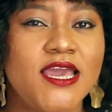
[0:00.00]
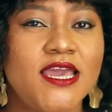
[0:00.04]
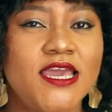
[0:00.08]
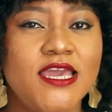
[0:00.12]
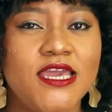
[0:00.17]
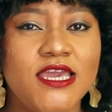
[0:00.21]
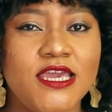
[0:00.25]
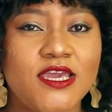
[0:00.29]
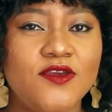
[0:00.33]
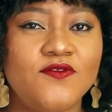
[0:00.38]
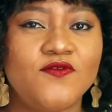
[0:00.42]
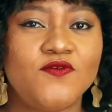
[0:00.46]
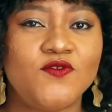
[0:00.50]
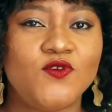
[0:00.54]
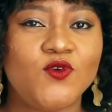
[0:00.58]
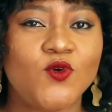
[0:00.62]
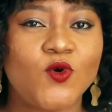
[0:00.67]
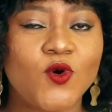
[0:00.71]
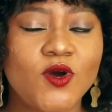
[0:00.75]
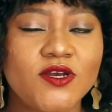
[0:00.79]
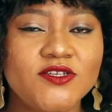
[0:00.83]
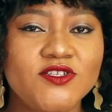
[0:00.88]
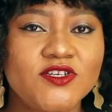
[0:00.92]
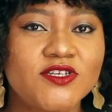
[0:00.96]
If
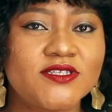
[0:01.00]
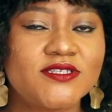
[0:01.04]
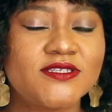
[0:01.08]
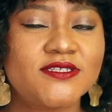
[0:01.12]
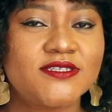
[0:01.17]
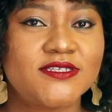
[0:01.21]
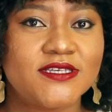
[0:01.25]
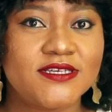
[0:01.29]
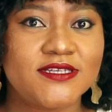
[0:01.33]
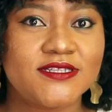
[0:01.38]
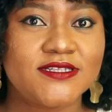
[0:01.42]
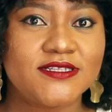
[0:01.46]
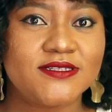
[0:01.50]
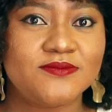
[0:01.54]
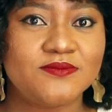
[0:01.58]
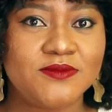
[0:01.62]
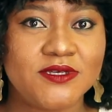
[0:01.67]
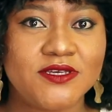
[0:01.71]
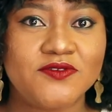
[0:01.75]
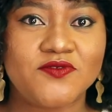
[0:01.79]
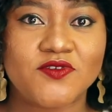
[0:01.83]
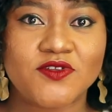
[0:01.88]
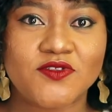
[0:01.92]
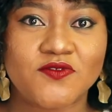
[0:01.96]
you're just seeing
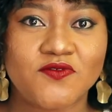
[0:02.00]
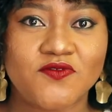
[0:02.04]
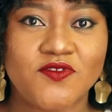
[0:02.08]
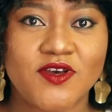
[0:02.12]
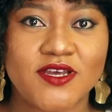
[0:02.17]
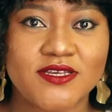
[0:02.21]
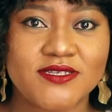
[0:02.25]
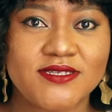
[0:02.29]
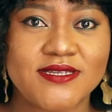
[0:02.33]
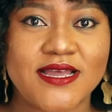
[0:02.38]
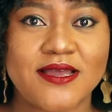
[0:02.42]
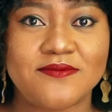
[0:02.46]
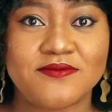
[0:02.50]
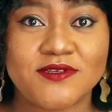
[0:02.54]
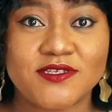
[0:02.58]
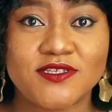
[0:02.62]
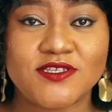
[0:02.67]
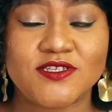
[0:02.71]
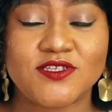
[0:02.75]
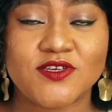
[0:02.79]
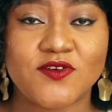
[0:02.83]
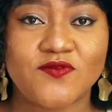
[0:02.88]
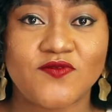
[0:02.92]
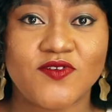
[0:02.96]
me for the first time,
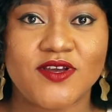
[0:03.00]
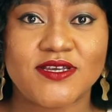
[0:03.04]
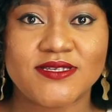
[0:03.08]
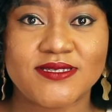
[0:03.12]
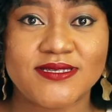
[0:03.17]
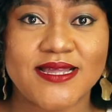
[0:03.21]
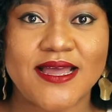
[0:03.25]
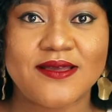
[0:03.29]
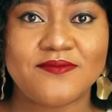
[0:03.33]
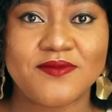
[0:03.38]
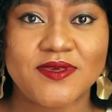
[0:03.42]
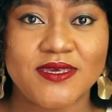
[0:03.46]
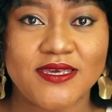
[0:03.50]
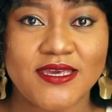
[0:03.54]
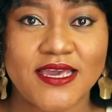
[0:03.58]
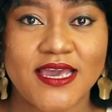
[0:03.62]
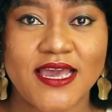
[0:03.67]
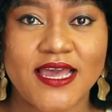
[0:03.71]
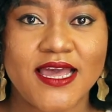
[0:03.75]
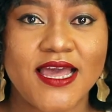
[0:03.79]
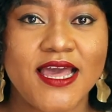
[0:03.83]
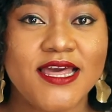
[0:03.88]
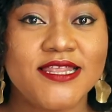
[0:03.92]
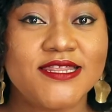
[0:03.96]
this is your first time
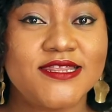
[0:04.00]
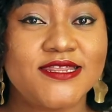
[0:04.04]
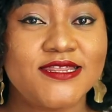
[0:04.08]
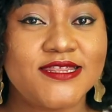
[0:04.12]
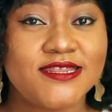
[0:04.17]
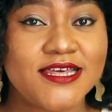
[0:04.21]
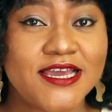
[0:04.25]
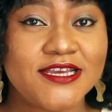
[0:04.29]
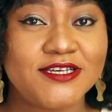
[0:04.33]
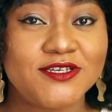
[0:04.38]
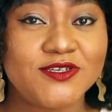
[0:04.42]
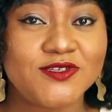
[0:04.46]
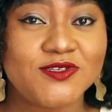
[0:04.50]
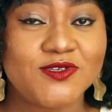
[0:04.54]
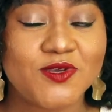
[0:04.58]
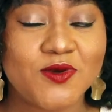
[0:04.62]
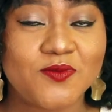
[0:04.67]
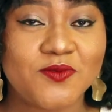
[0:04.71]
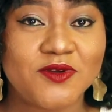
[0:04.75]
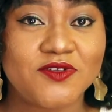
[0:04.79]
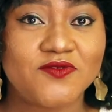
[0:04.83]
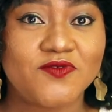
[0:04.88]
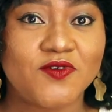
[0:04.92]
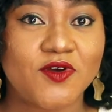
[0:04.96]
here, thank you
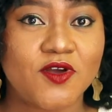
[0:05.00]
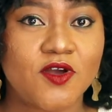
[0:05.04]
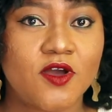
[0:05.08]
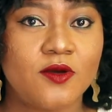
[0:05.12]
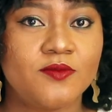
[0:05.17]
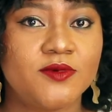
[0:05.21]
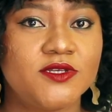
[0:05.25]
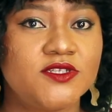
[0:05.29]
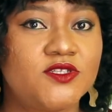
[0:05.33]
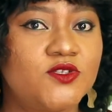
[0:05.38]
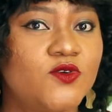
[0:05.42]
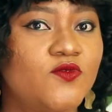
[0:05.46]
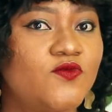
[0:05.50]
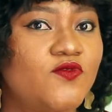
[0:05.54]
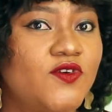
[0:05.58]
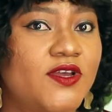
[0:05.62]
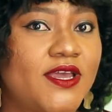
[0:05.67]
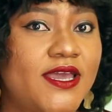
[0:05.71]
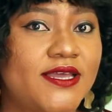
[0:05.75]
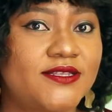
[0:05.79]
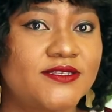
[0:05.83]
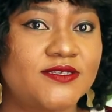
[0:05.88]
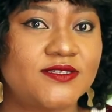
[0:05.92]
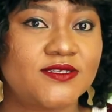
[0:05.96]
so much for coming. Don't
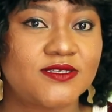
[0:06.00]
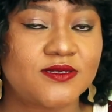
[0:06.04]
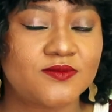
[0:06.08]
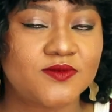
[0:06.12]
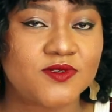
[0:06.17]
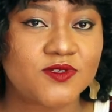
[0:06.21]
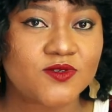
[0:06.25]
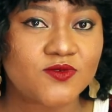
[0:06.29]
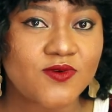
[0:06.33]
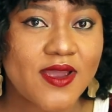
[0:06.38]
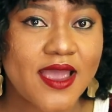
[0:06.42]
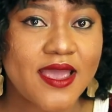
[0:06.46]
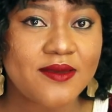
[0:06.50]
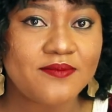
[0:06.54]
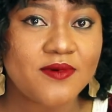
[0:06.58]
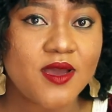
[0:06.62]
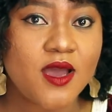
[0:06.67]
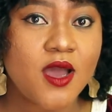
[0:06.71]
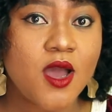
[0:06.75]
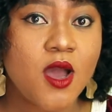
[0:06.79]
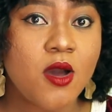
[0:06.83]
forget to subscribe.